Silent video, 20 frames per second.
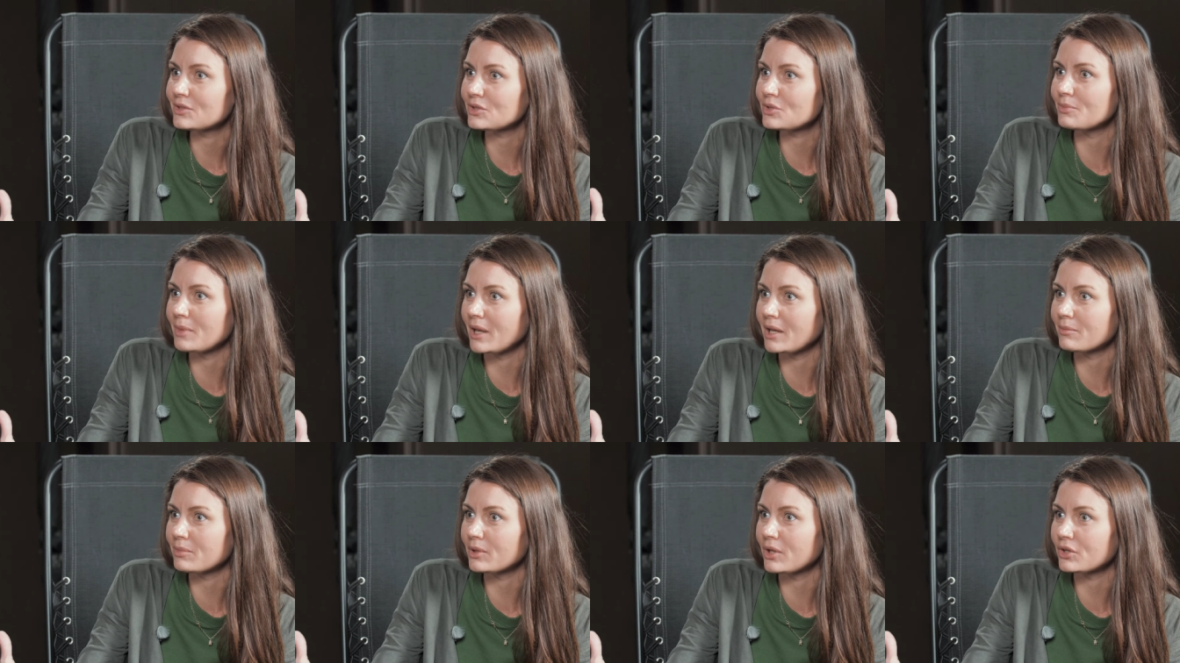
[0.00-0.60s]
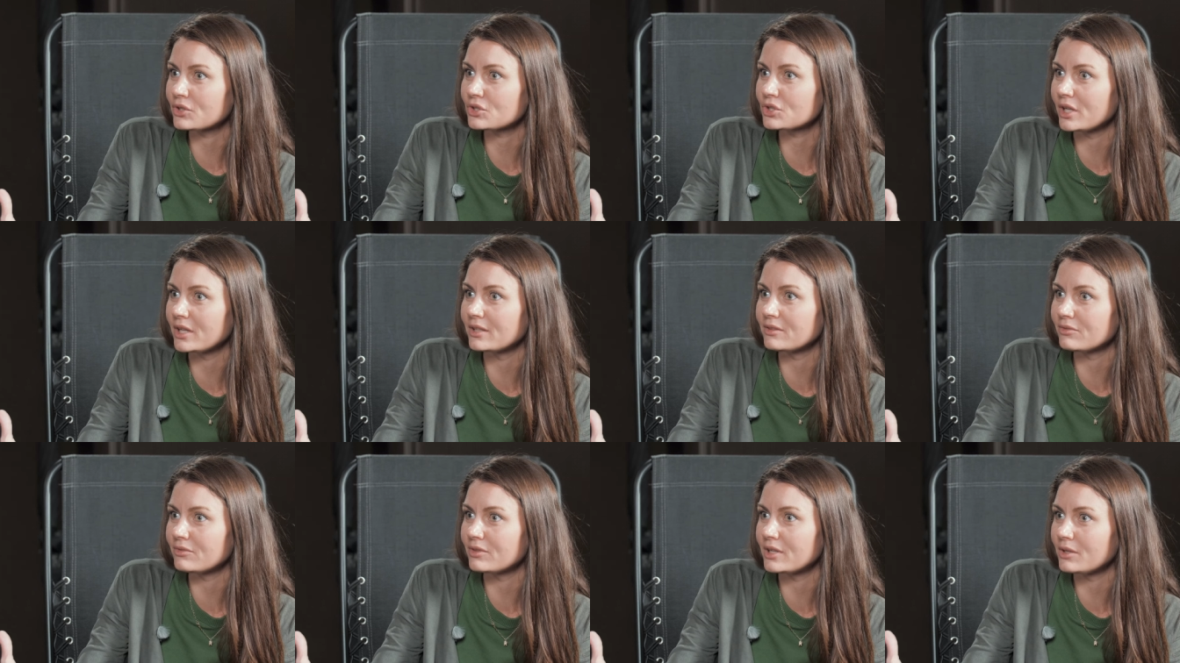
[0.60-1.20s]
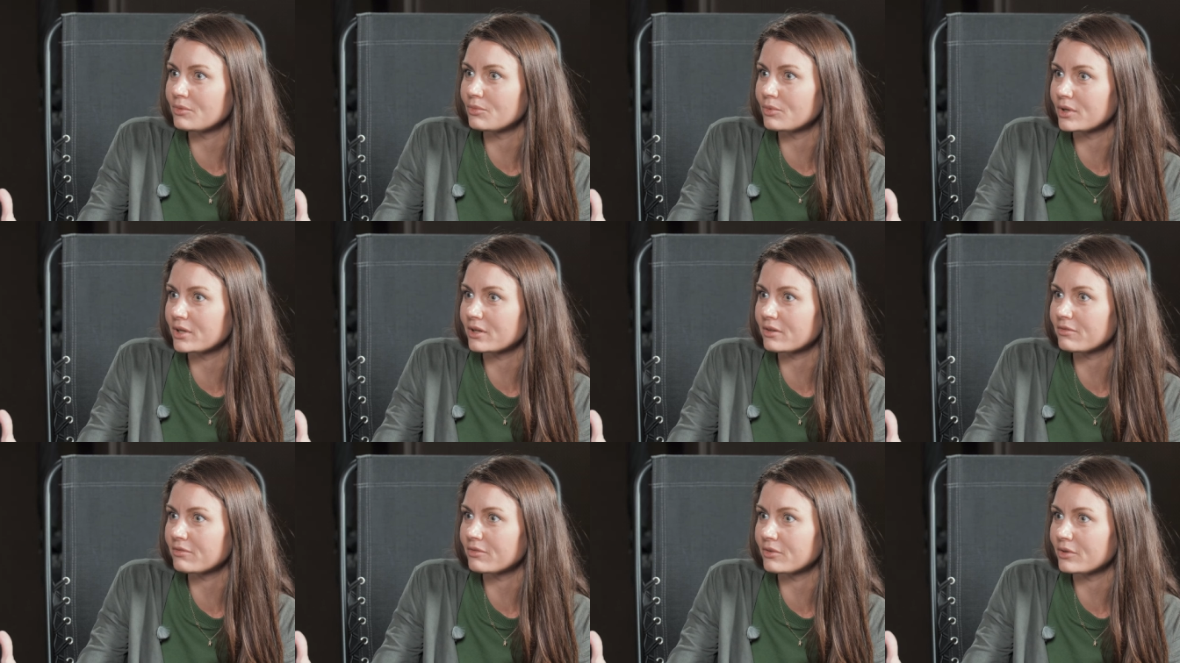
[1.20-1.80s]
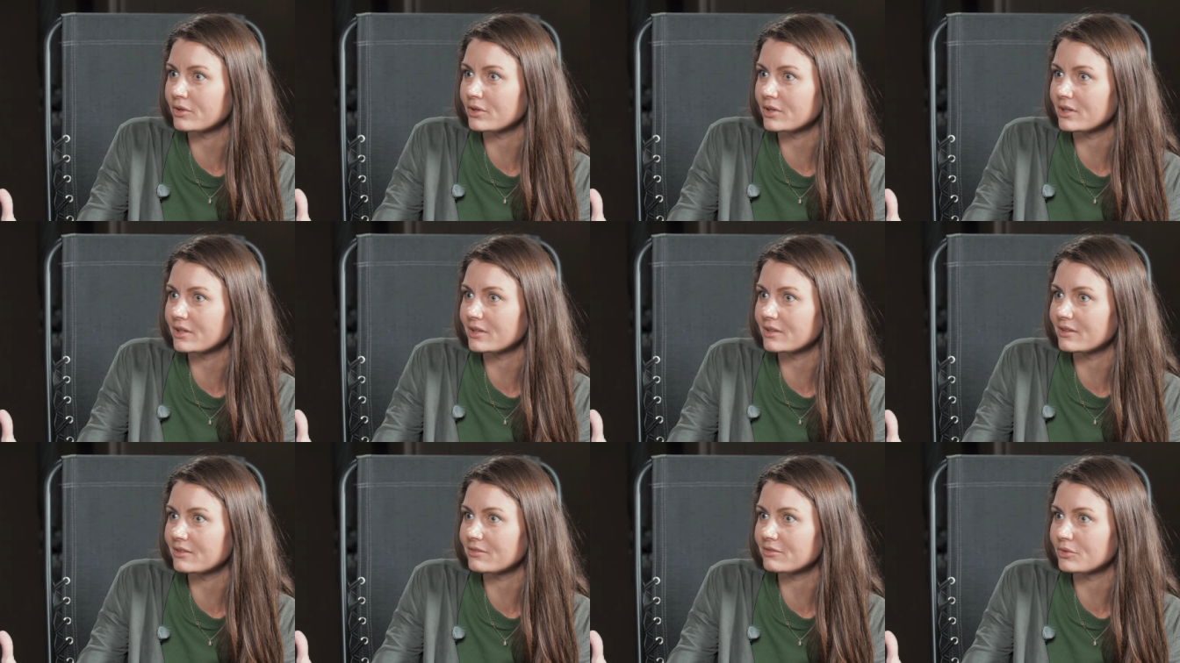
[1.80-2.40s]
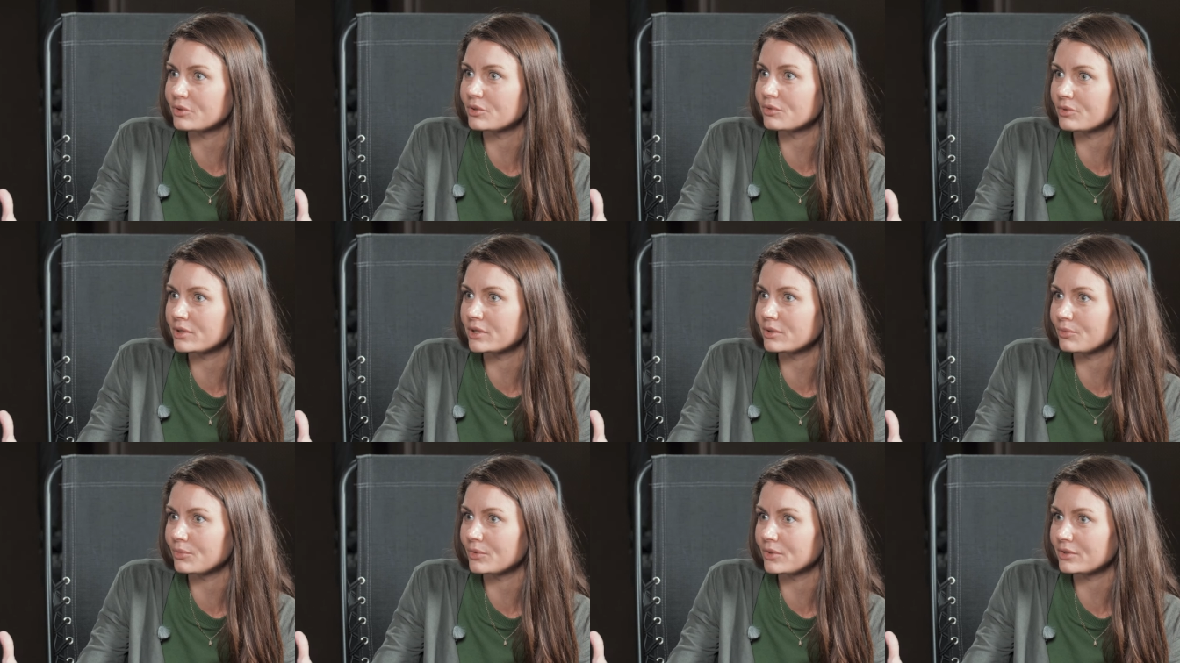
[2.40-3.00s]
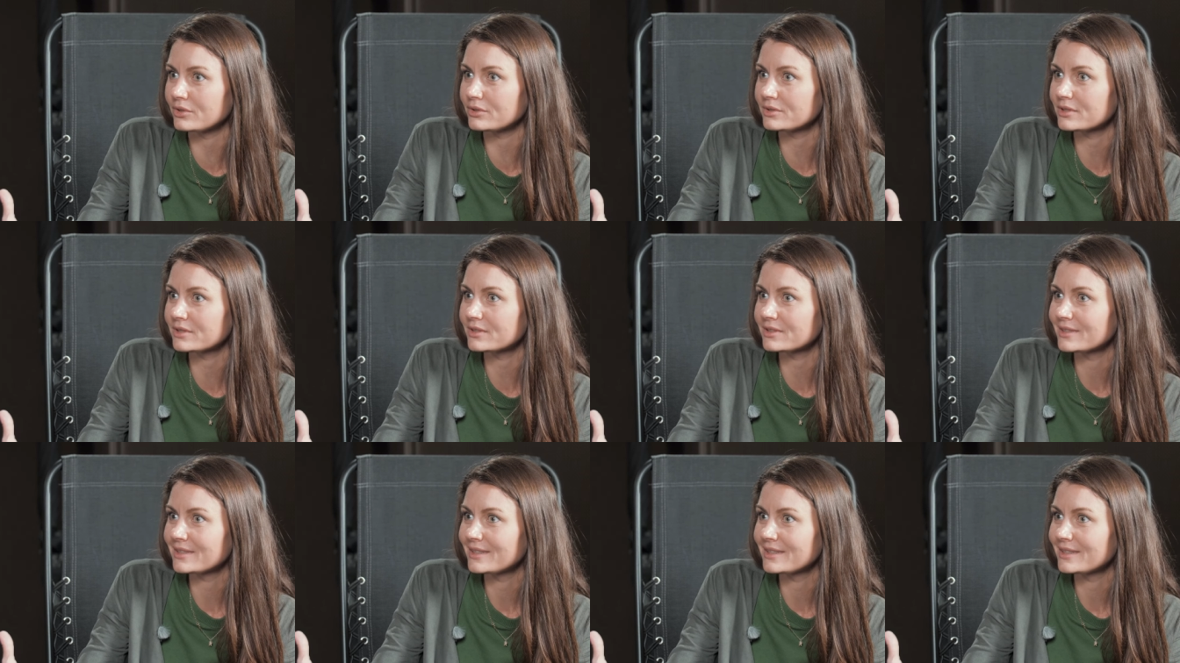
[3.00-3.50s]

to make blockchain really work for uh, for a real world.